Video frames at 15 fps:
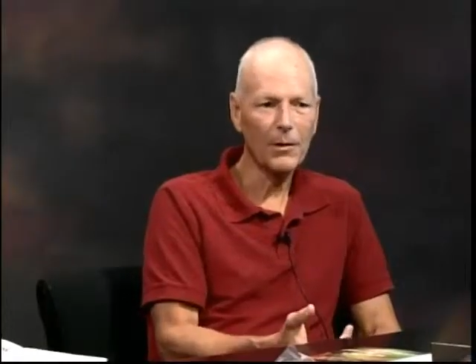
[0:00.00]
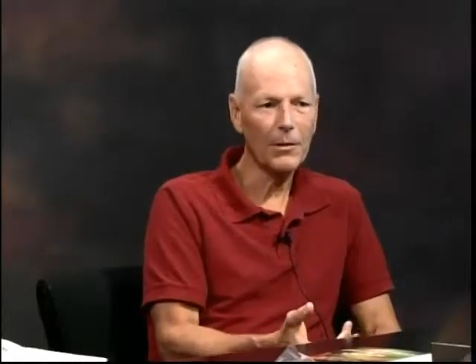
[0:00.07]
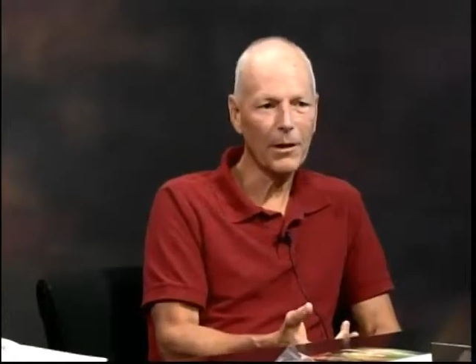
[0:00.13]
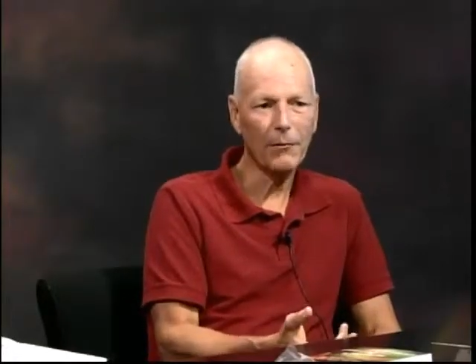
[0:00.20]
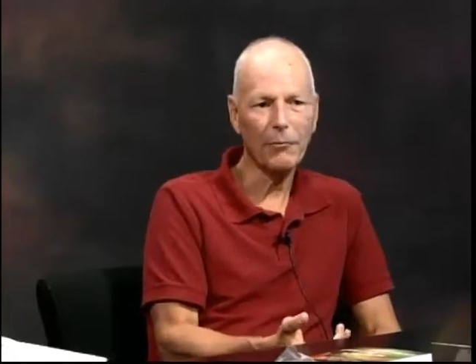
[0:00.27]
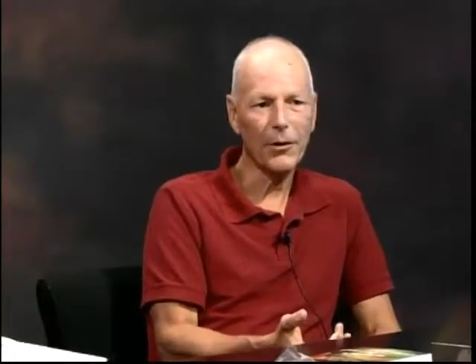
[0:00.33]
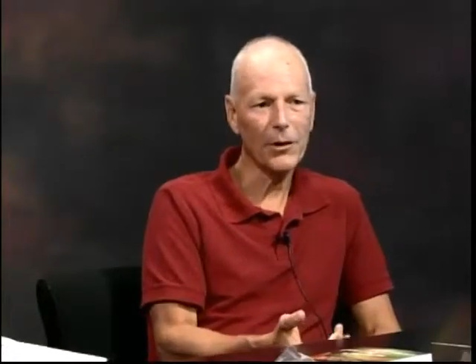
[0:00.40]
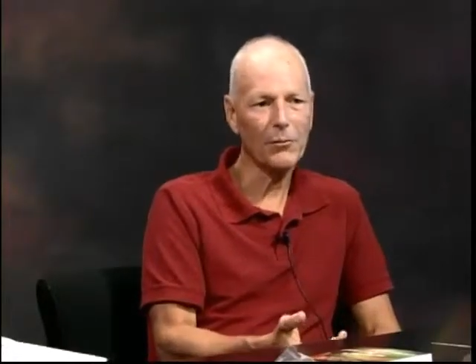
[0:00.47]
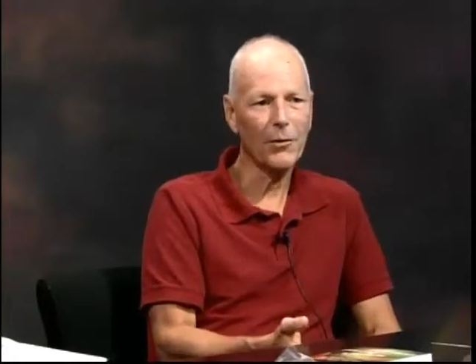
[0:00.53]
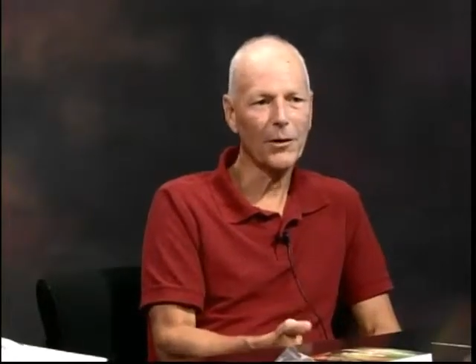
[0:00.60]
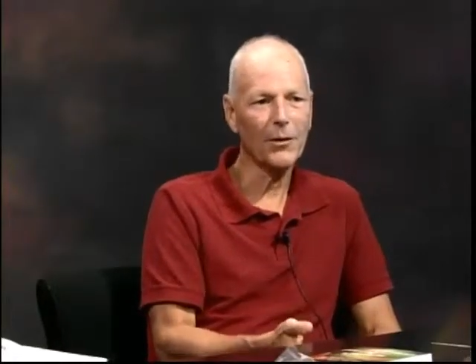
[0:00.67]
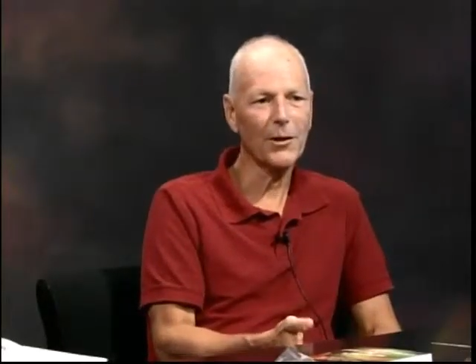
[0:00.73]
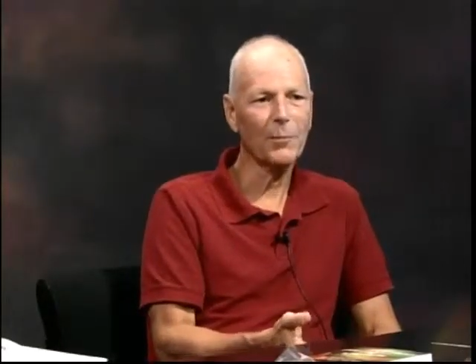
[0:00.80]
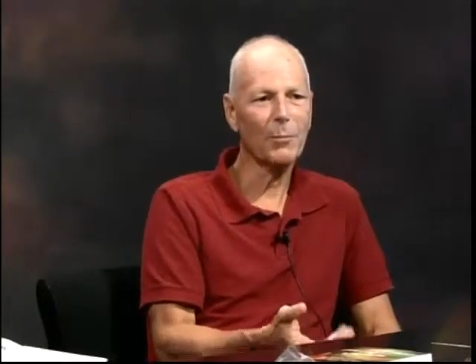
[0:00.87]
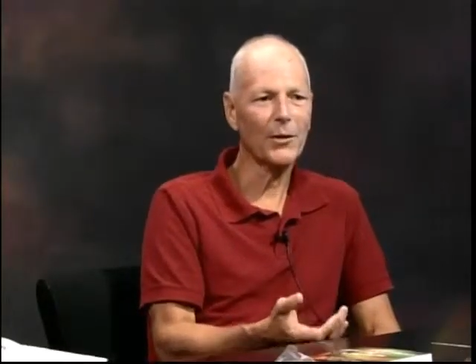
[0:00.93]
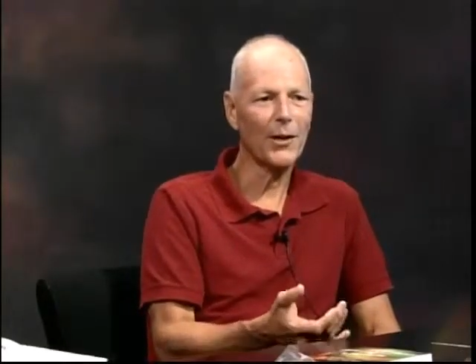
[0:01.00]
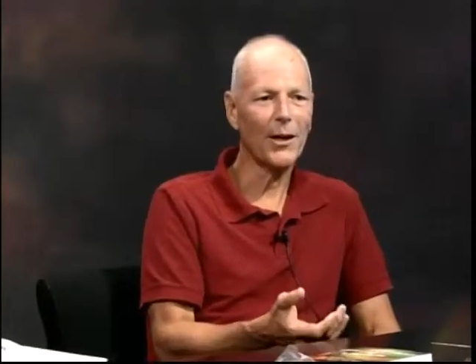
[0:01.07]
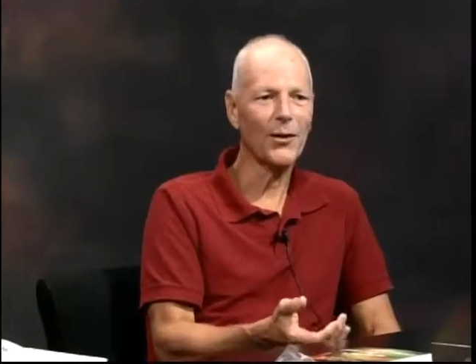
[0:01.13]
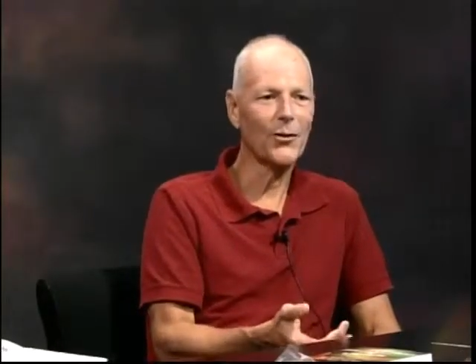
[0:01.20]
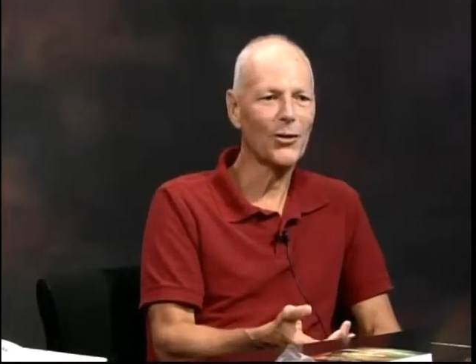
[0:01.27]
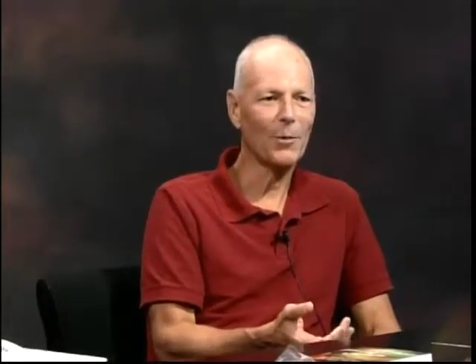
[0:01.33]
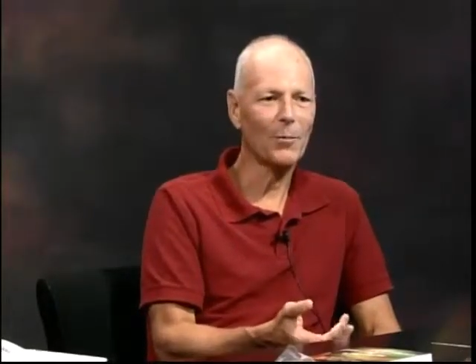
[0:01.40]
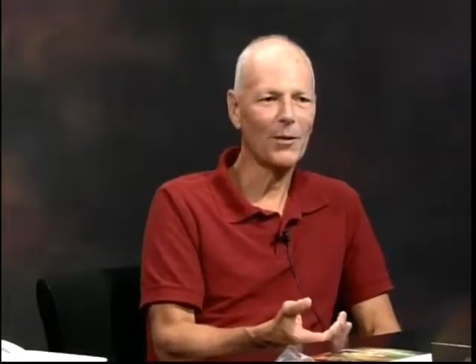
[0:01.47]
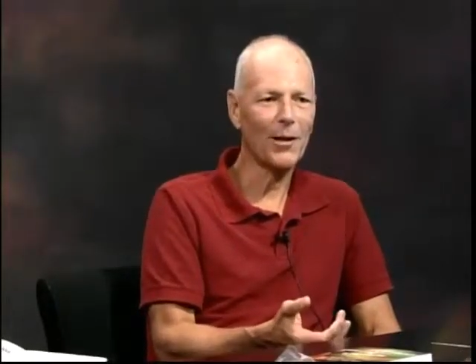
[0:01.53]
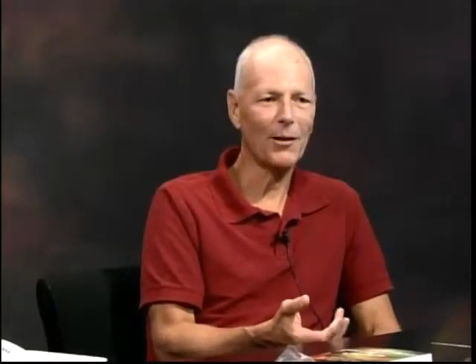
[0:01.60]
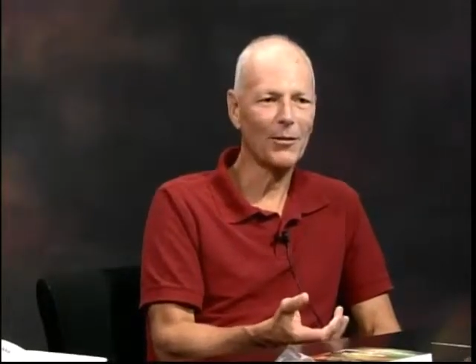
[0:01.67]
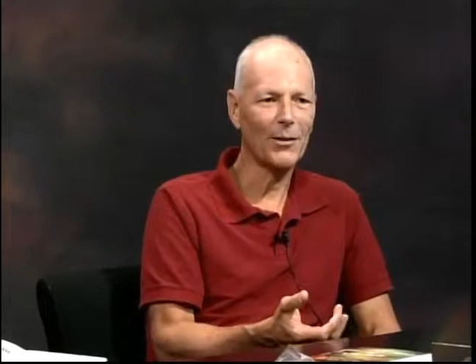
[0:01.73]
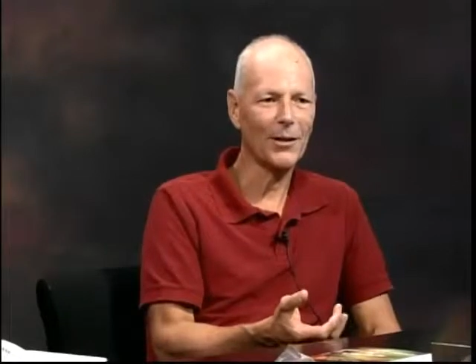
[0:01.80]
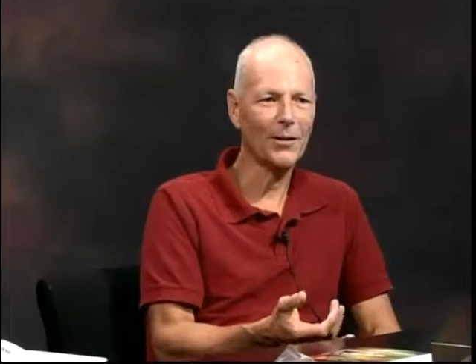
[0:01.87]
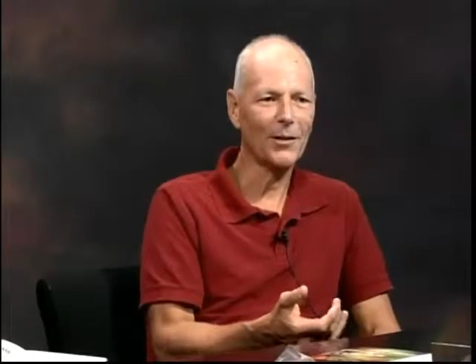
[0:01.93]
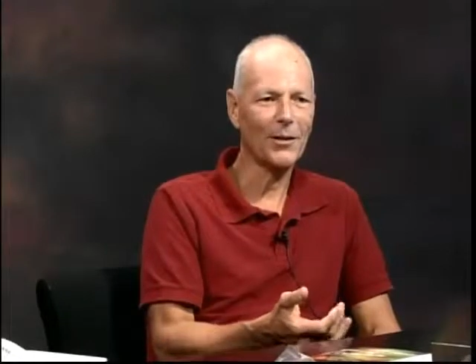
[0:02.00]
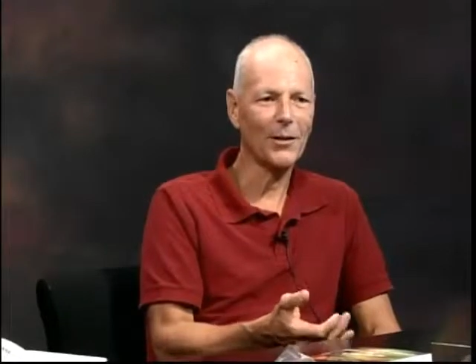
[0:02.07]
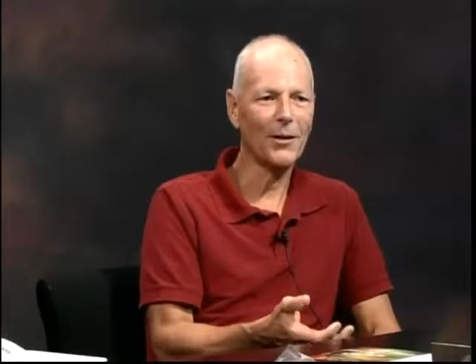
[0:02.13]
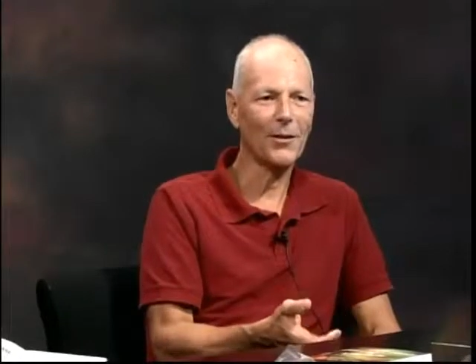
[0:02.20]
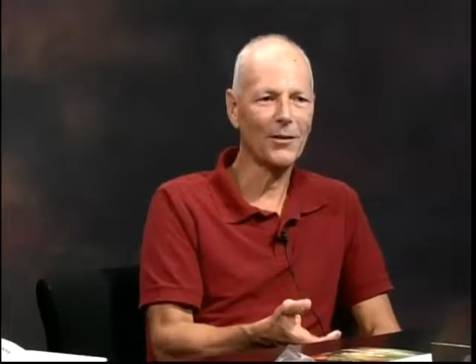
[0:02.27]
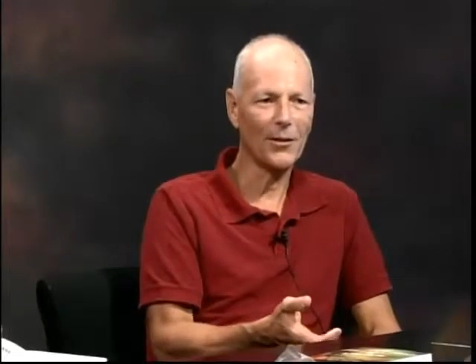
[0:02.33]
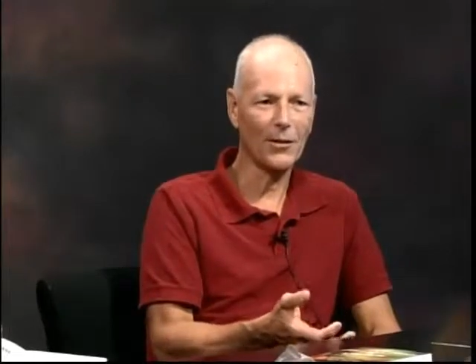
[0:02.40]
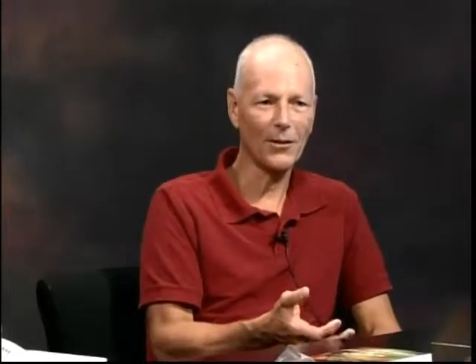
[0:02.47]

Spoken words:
well, you got French fries. Look at potato chips, how addicting they are. It's the